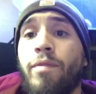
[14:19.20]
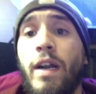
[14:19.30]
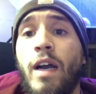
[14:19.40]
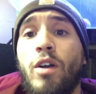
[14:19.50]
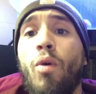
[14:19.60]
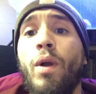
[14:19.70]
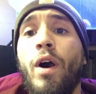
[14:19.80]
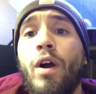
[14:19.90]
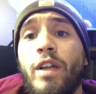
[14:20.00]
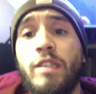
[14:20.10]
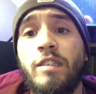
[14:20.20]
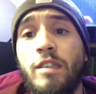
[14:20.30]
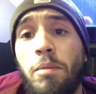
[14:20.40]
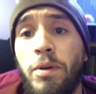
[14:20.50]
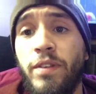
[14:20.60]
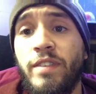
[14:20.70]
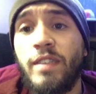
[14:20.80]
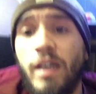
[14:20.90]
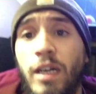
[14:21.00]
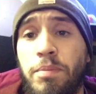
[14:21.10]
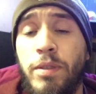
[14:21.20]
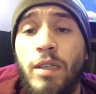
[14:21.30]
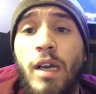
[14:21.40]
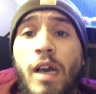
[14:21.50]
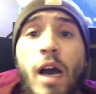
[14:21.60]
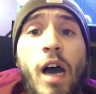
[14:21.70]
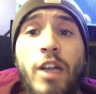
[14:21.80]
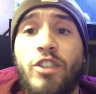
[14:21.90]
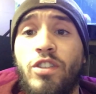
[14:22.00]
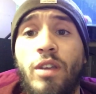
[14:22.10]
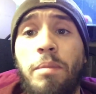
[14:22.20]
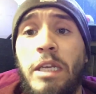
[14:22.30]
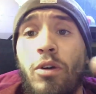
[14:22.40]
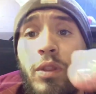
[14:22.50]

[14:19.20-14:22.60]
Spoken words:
I've got going on in some of the setups, just let me know